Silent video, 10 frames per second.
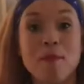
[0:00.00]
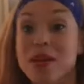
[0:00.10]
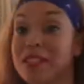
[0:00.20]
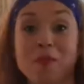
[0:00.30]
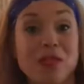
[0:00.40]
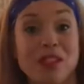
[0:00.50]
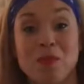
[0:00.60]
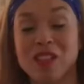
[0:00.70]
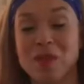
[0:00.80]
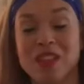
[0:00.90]

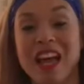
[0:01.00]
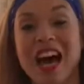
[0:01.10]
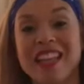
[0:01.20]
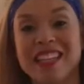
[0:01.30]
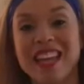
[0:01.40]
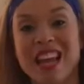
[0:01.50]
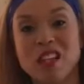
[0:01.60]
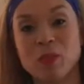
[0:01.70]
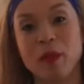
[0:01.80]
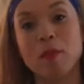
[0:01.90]
Busy with the
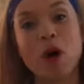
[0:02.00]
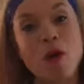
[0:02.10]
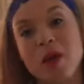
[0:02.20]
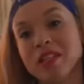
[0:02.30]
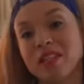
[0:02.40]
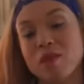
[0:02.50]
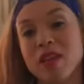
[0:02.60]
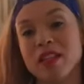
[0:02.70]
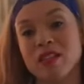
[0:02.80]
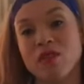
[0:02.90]
holidays, but I'm always
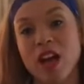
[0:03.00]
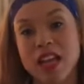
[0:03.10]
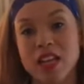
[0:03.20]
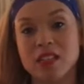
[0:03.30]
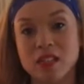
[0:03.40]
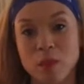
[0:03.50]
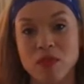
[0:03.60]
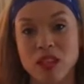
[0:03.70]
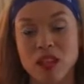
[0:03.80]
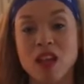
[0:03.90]
committed to finding
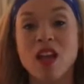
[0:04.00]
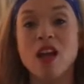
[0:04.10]
something